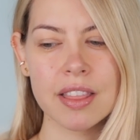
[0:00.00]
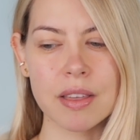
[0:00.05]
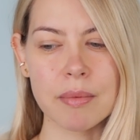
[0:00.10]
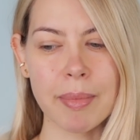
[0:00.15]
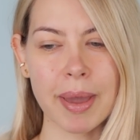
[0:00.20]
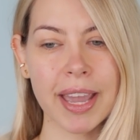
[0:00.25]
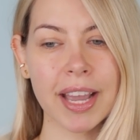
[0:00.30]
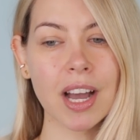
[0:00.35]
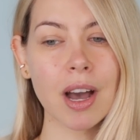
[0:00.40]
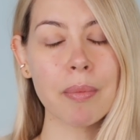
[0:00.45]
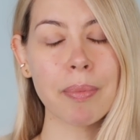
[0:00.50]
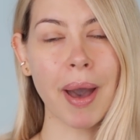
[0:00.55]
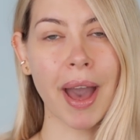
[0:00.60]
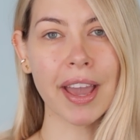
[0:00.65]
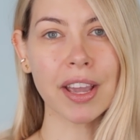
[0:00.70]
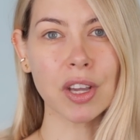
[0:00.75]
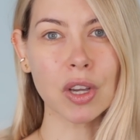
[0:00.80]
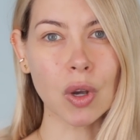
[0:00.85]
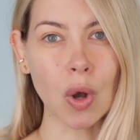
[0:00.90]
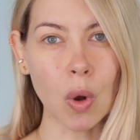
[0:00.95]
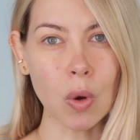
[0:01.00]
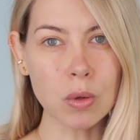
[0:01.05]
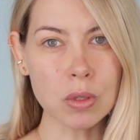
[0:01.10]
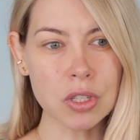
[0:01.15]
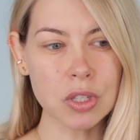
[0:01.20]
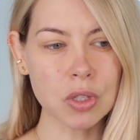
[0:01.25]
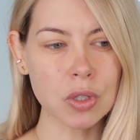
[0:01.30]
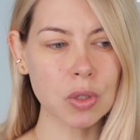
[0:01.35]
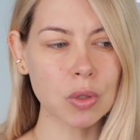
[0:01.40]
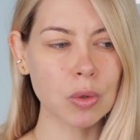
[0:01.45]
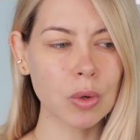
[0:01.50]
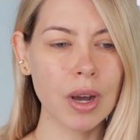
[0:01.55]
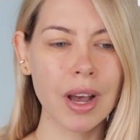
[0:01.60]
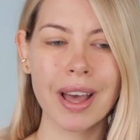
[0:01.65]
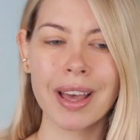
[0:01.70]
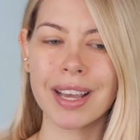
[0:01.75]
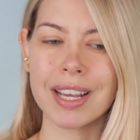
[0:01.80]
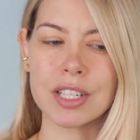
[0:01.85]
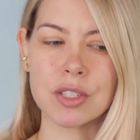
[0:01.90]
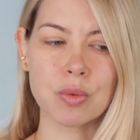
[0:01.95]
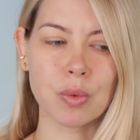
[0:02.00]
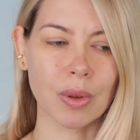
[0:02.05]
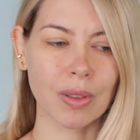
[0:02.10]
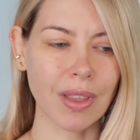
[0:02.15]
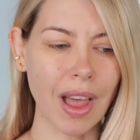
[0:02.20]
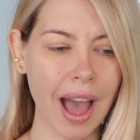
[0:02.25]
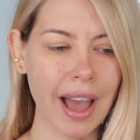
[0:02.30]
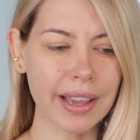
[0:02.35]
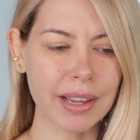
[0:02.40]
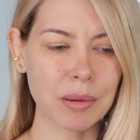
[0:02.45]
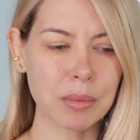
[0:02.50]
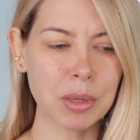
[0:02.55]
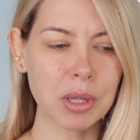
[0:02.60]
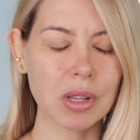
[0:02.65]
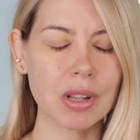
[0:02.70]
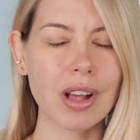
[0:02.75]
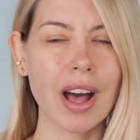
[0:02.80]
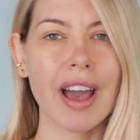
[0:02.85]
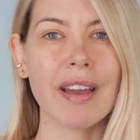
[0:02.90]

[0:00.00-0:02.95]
the makeup I go to. It's reliable.